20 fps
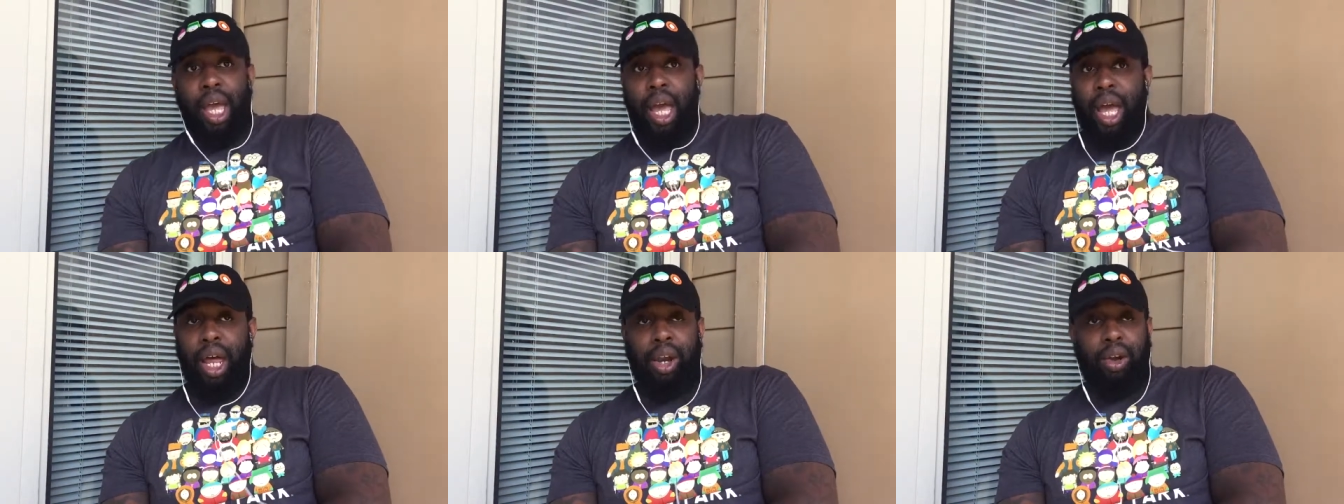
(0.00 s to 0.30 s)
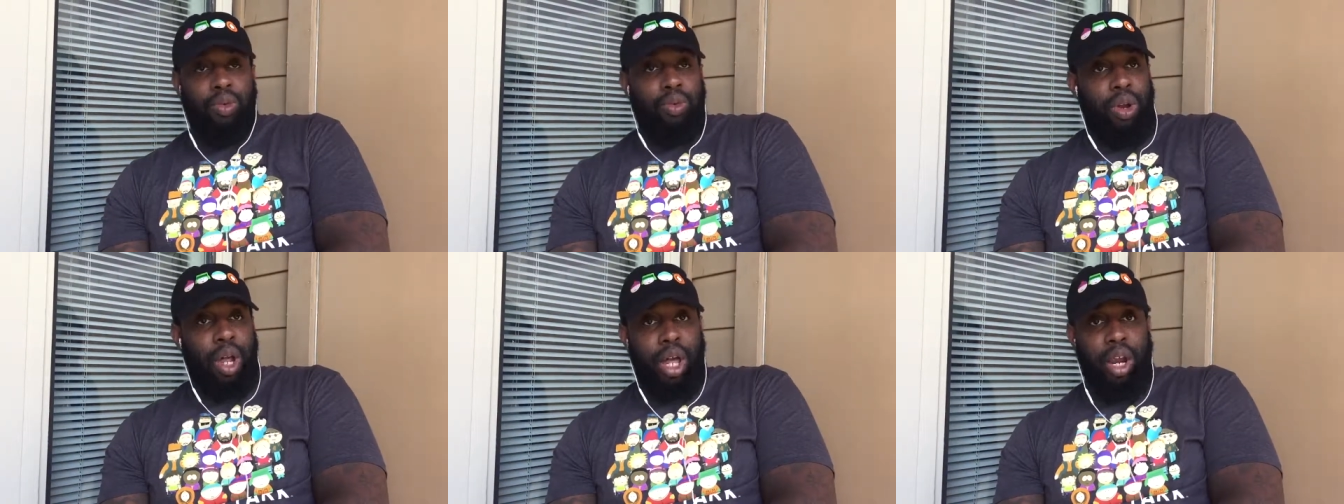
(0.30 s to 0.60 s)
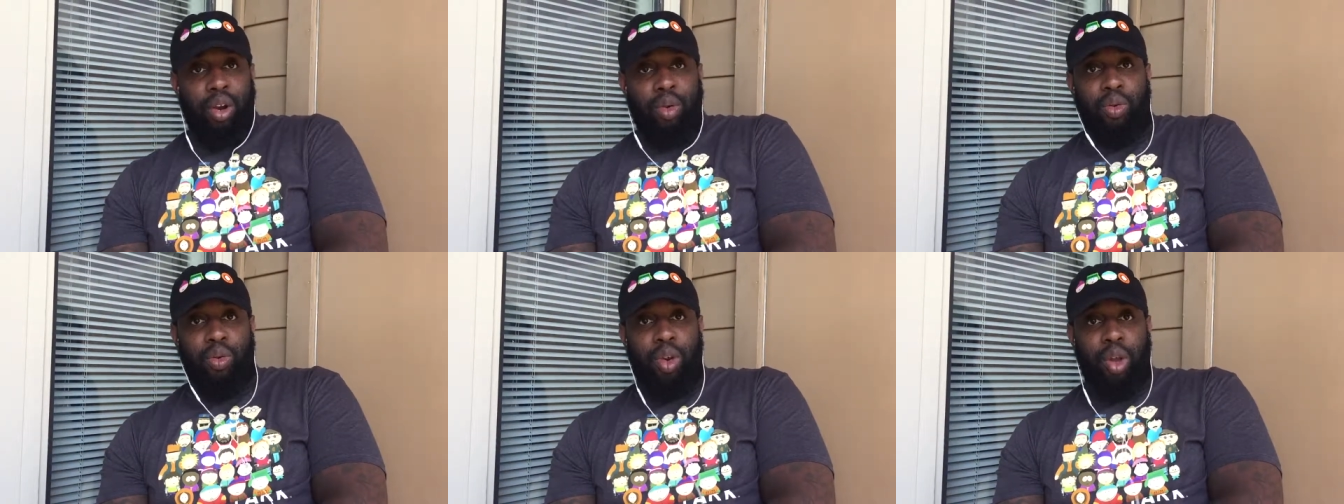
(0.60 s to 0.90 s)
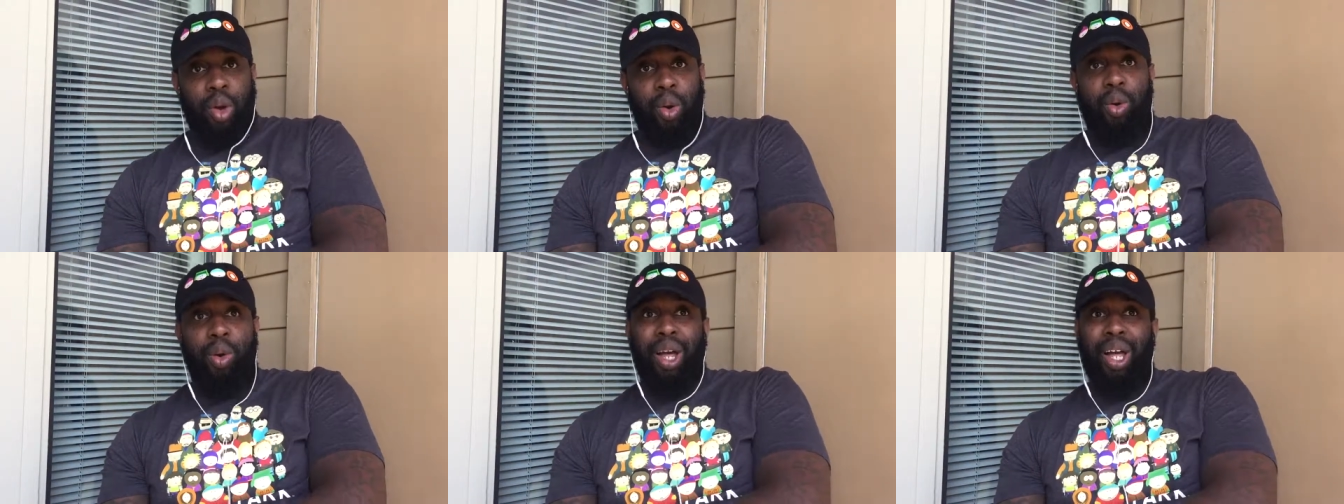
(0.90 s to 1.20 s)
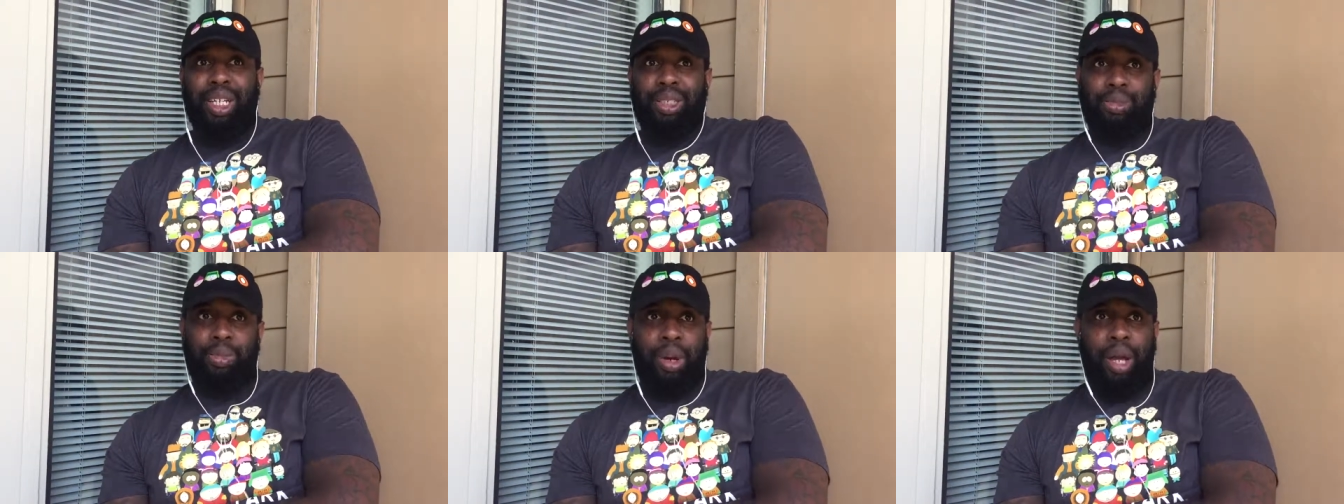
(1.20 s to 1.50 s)
I don't I don't know.
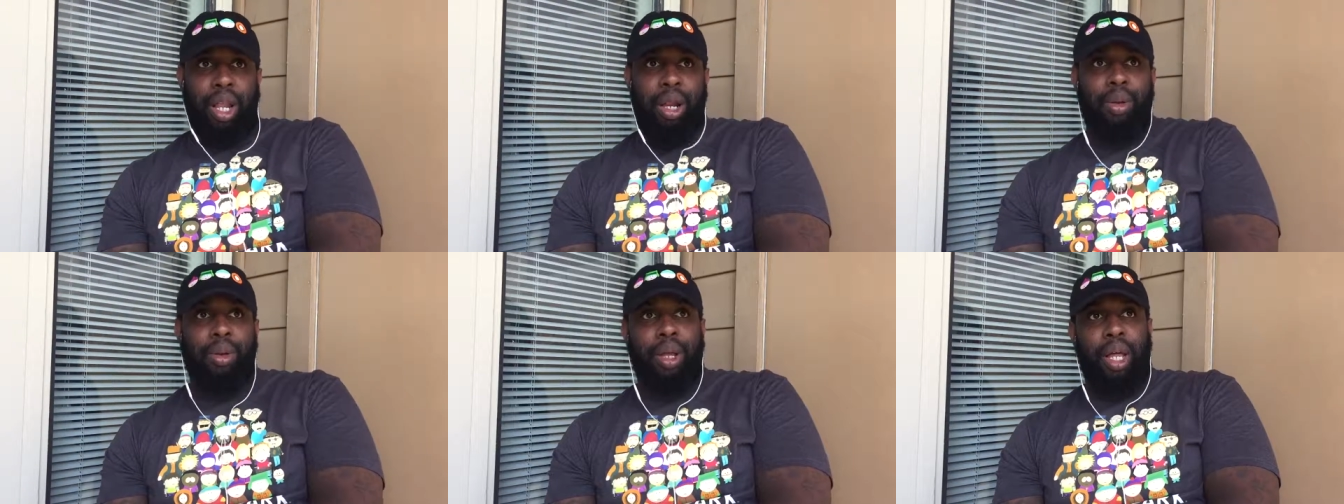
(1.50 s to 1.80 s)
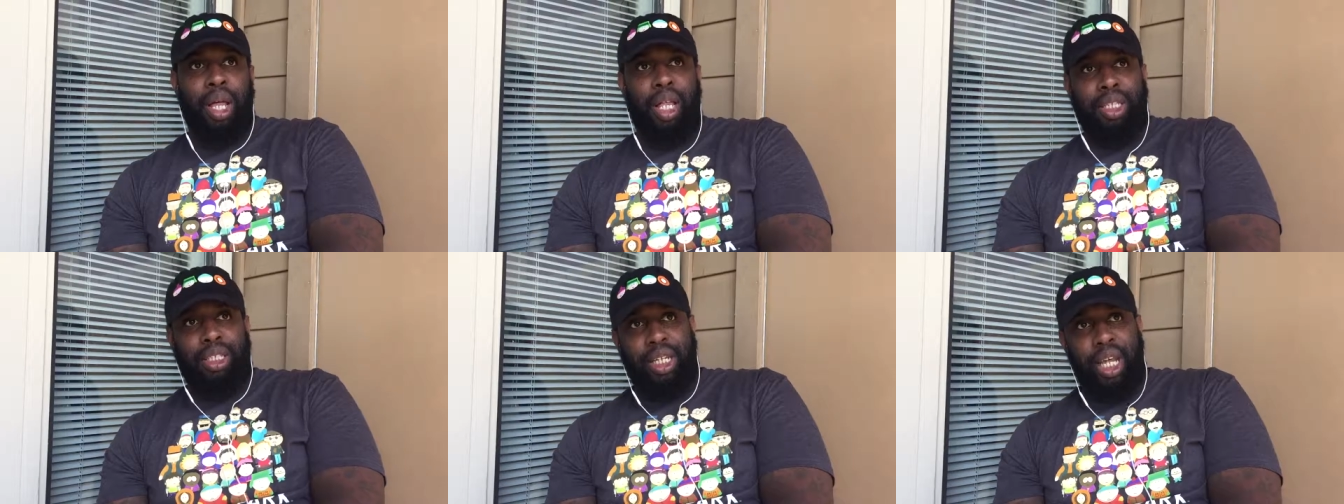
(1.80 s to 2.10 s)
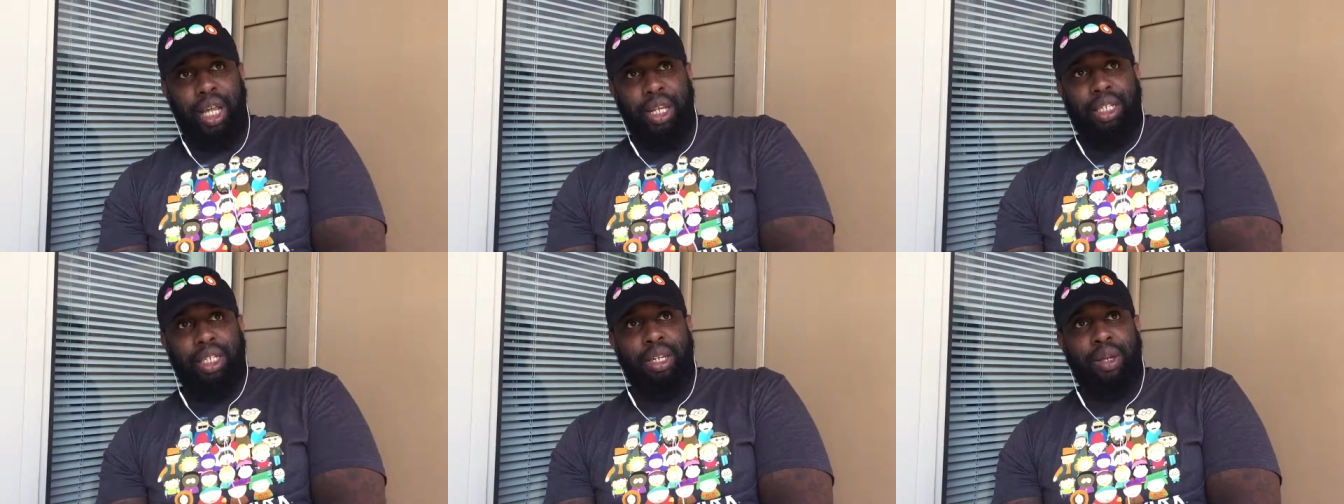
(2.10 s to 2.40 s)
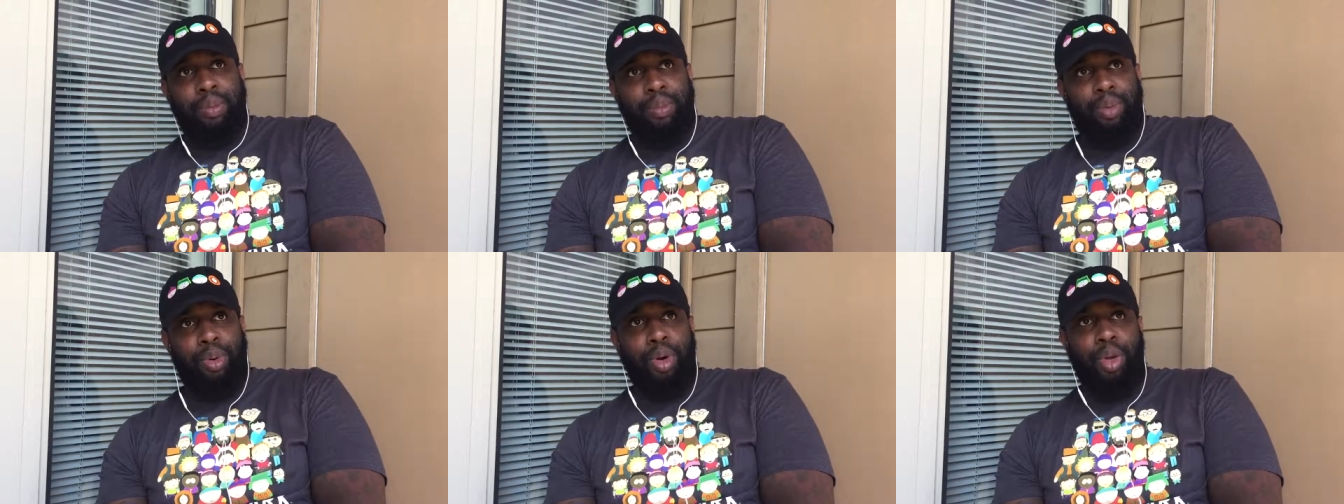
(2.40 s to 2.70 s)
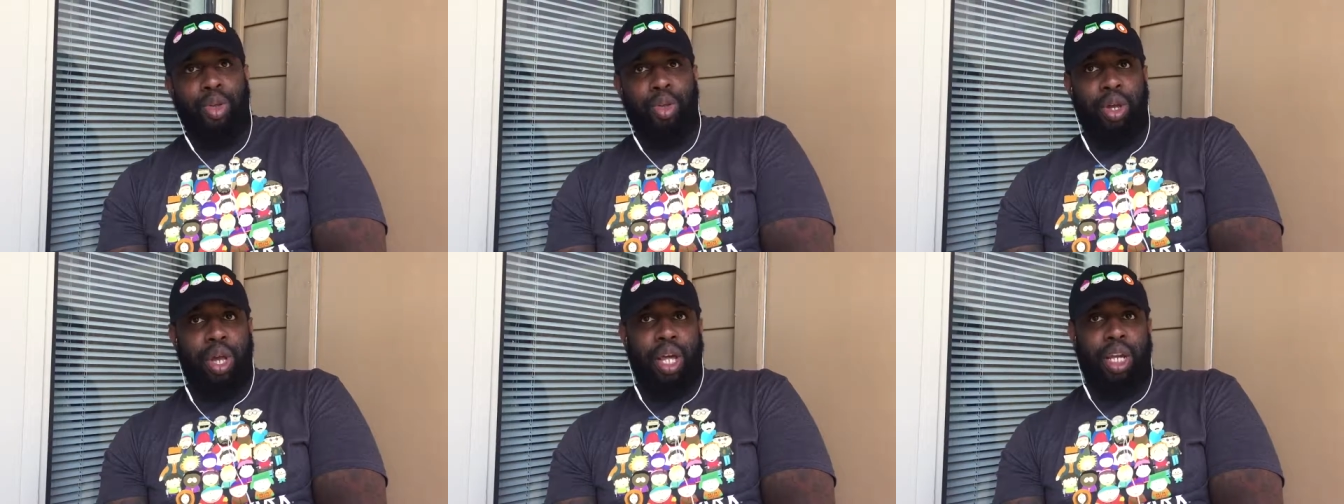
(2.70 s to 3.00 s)
I should probably at, at some point
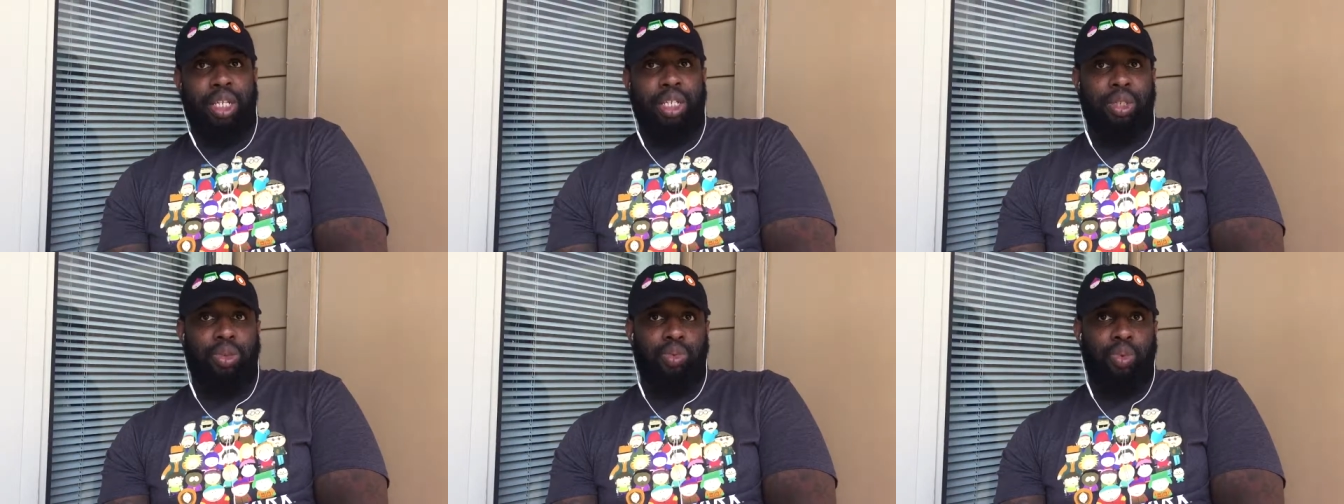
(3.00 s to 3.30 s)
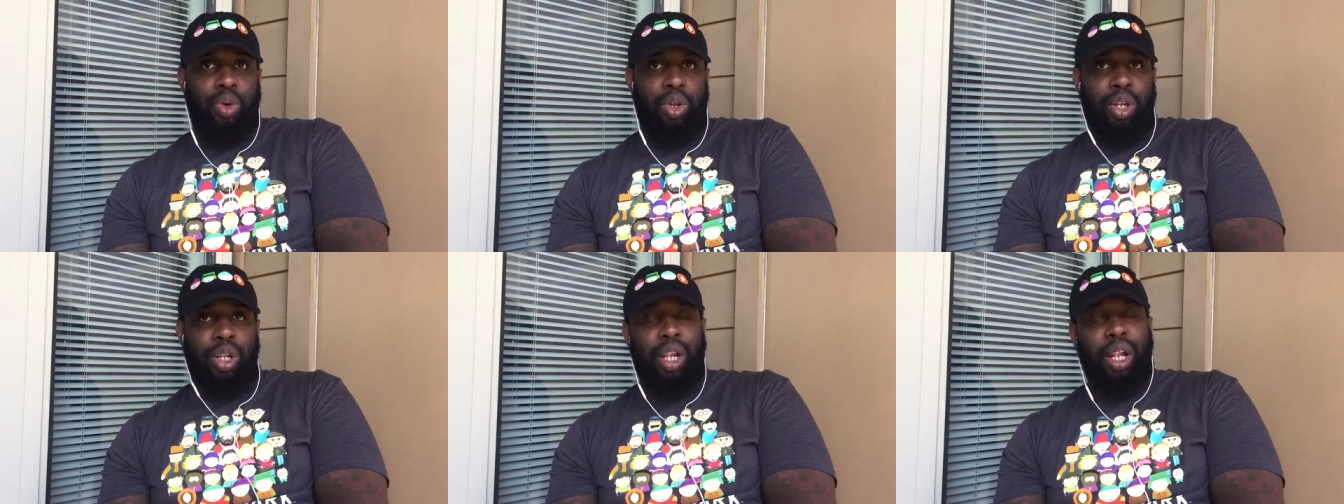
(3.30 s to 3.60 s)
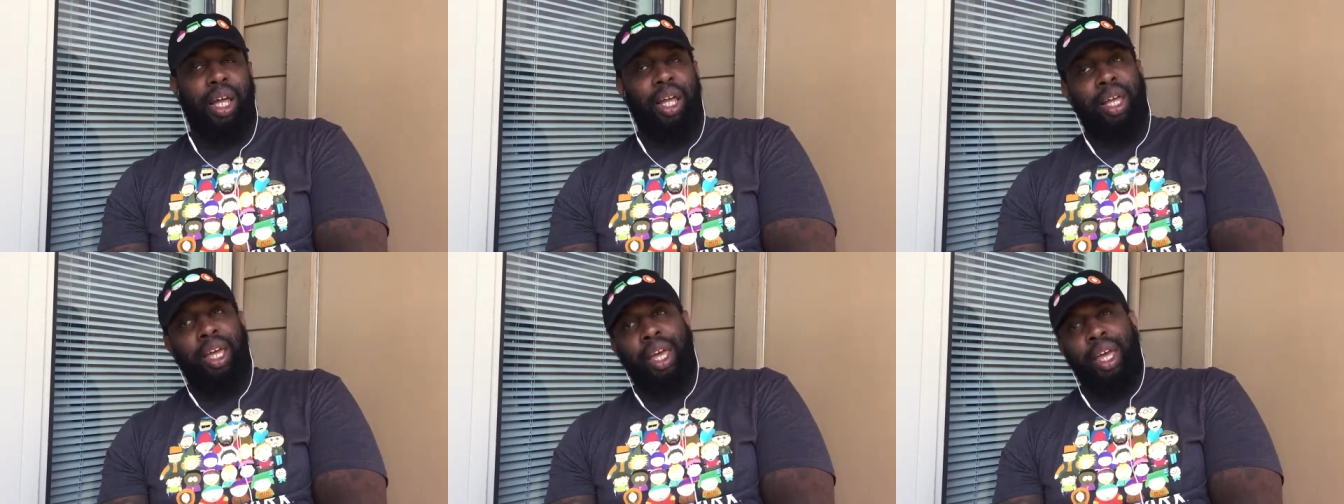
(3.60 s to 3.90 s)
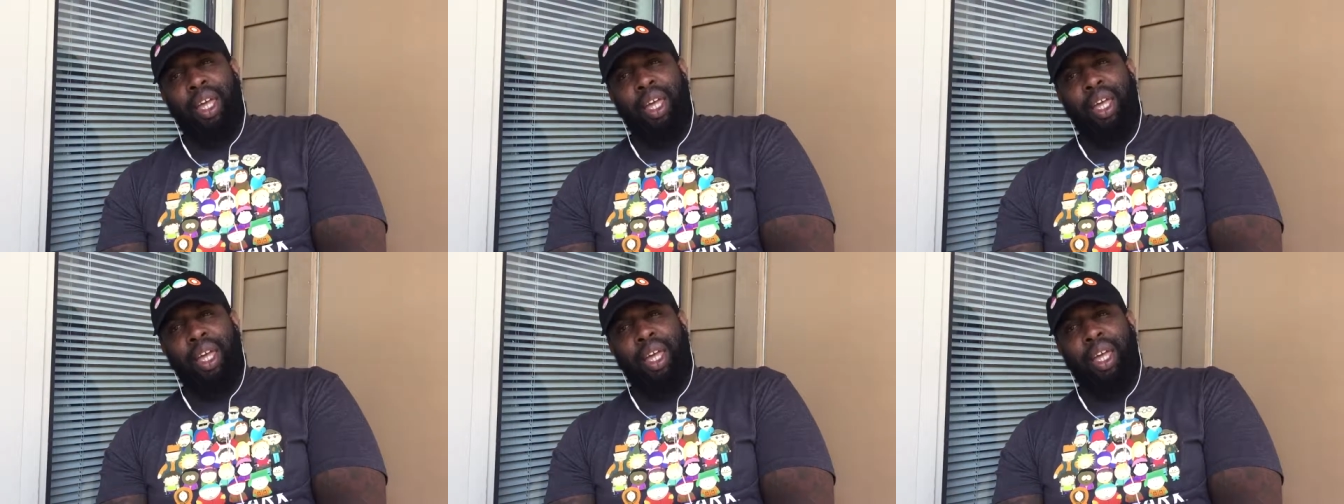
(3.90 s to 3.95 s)
you gotta just wonder like,